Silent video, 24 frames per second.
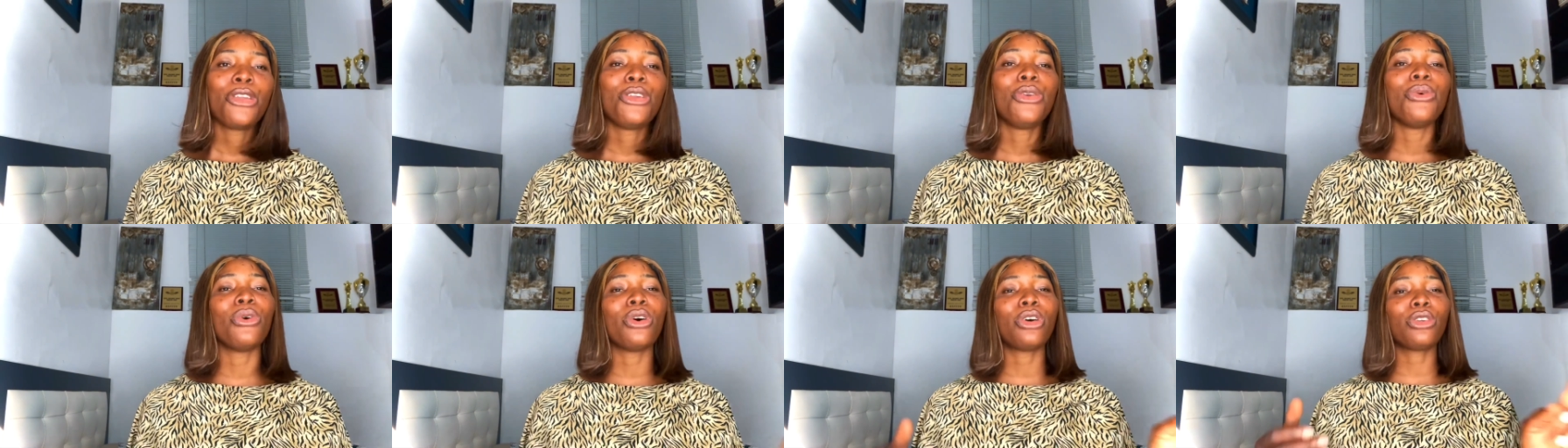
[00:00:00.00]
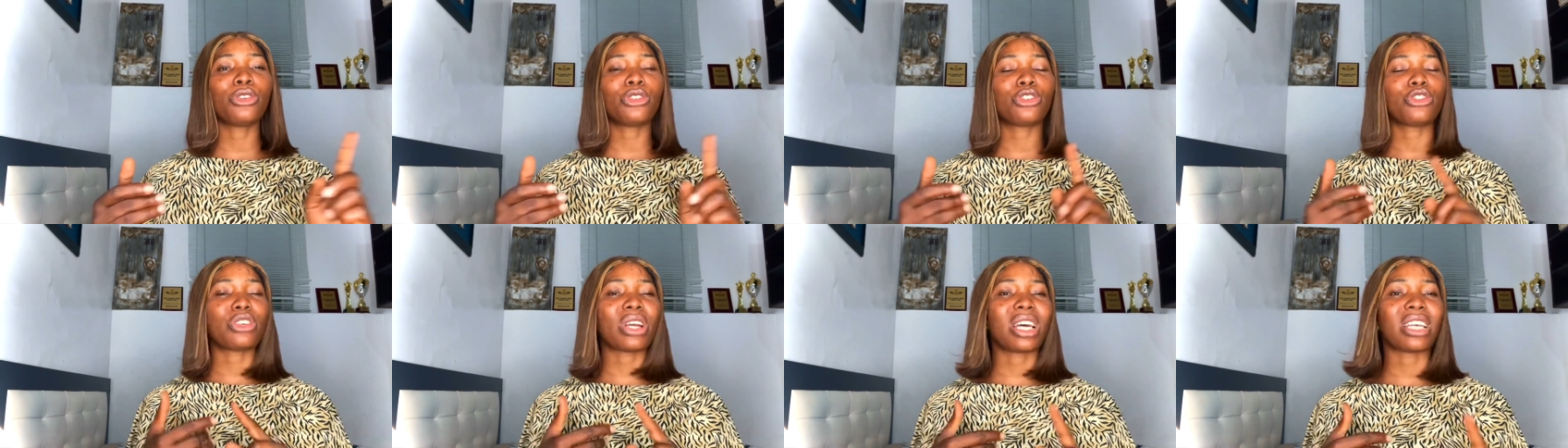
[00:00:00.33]
you
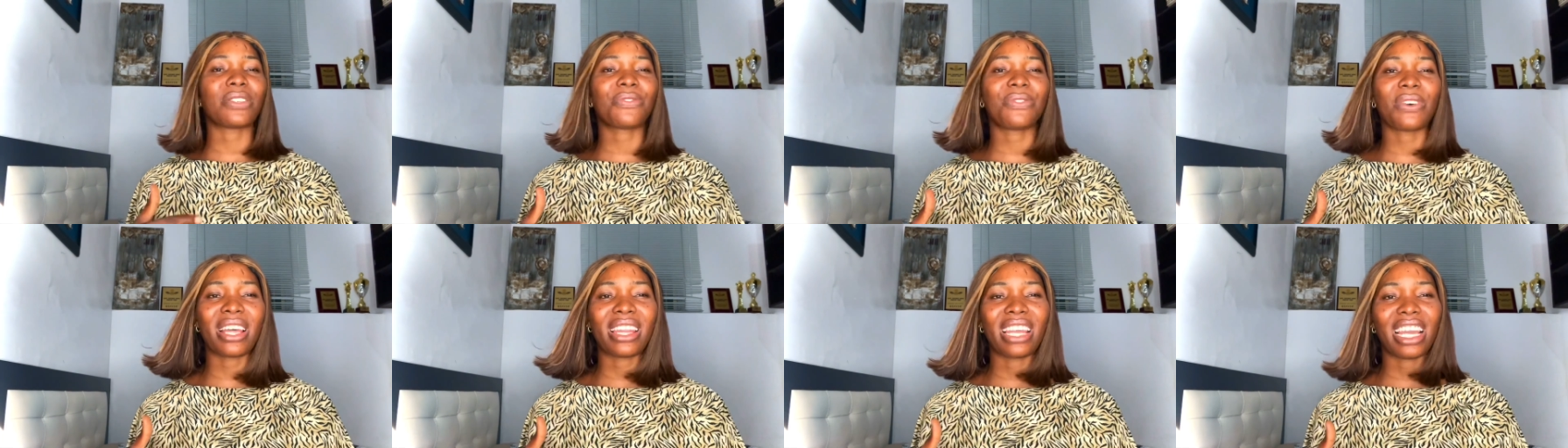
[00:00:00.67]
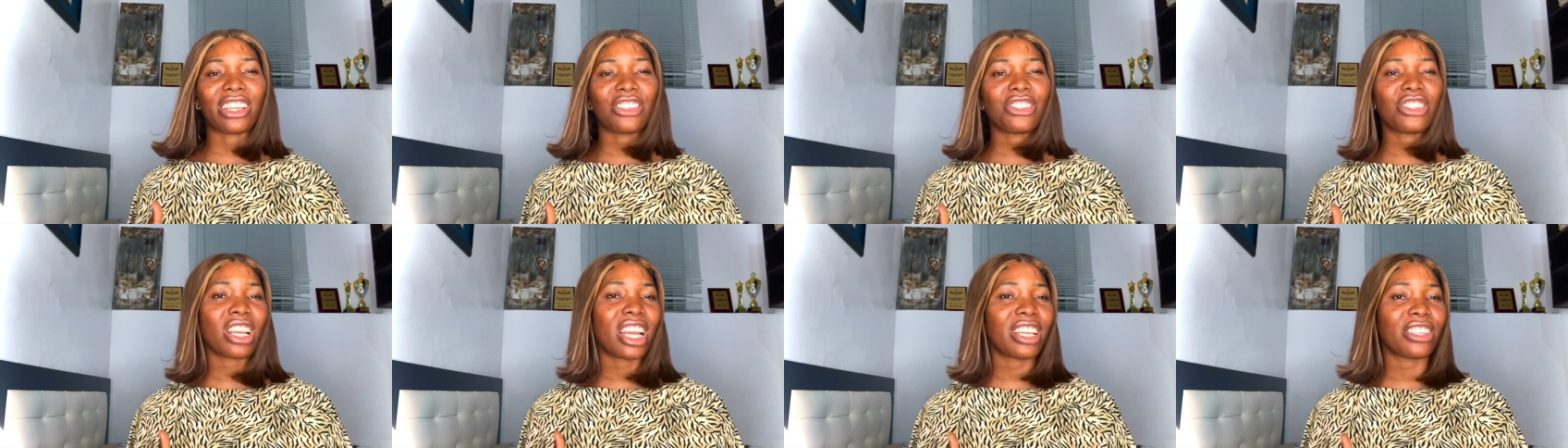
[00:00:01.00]
want to transfer they
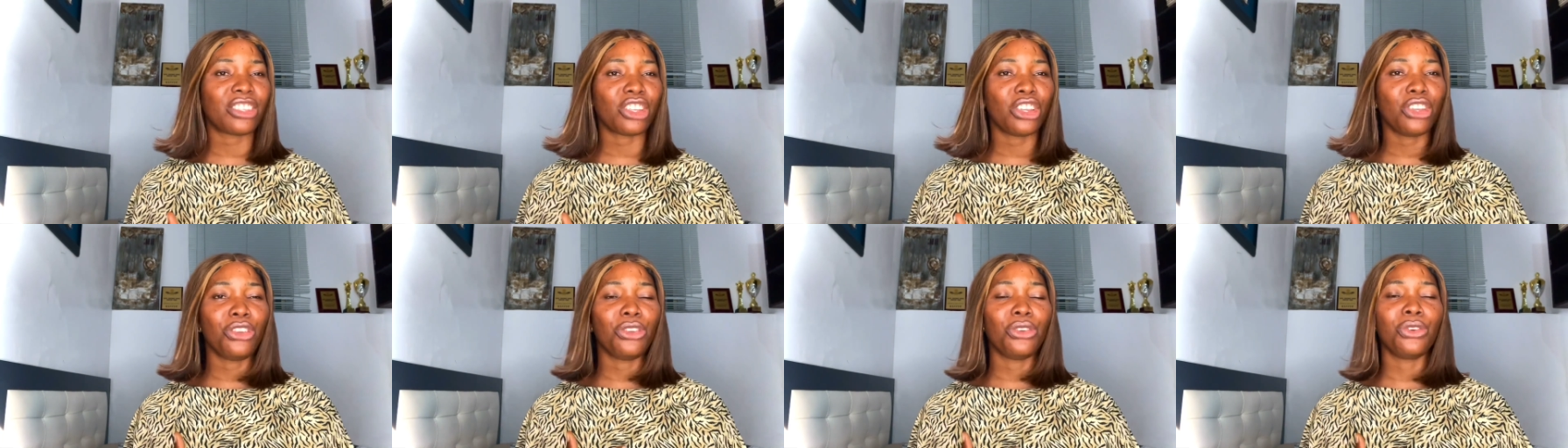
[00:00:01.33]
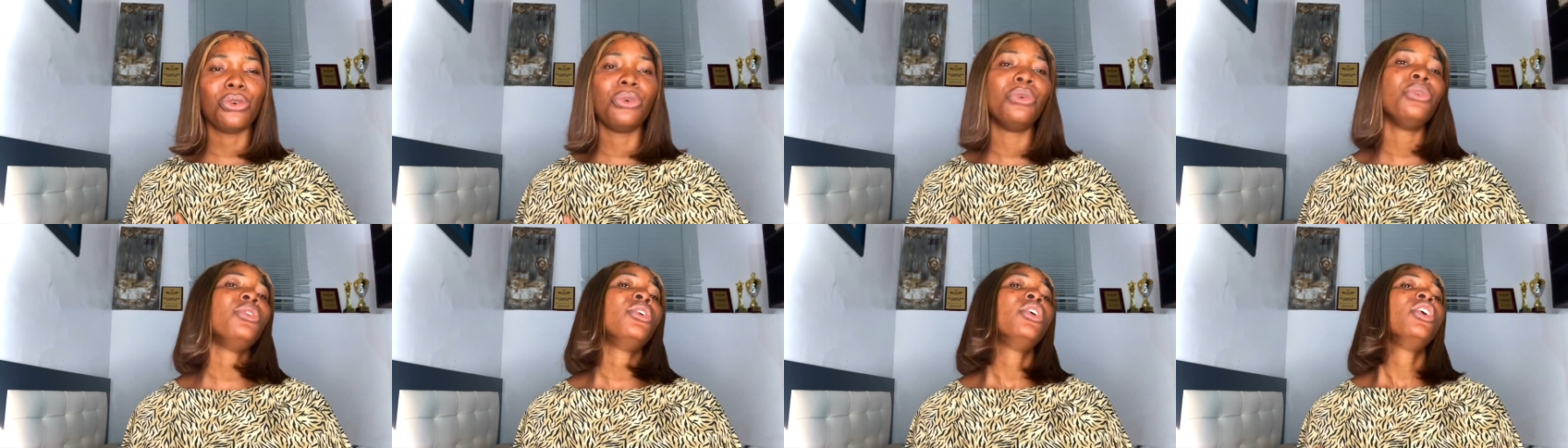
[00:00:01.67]
are charging
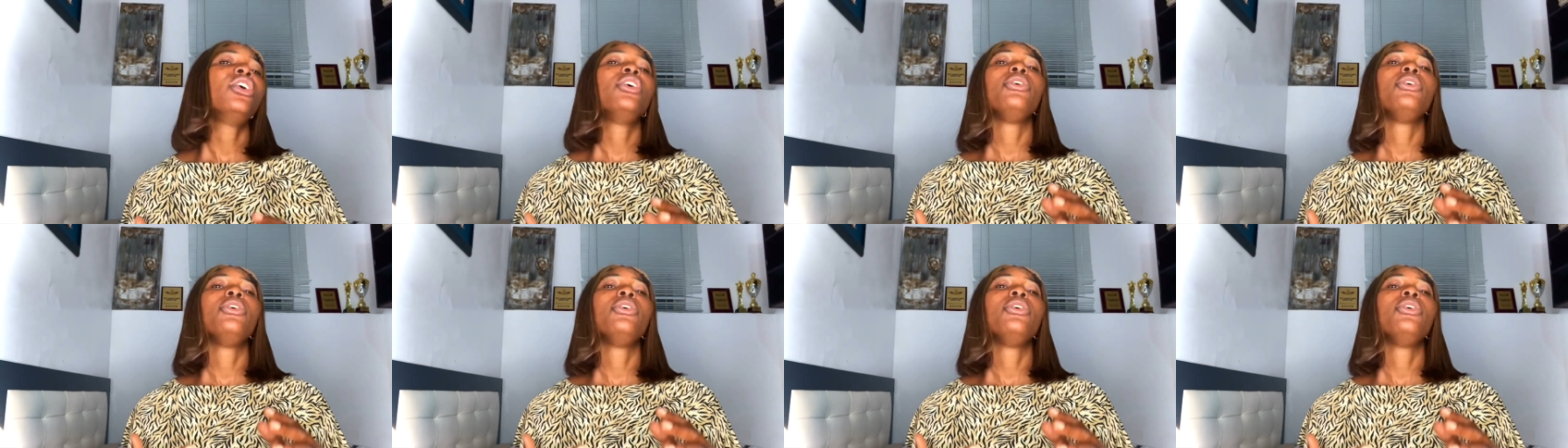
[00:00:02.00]
you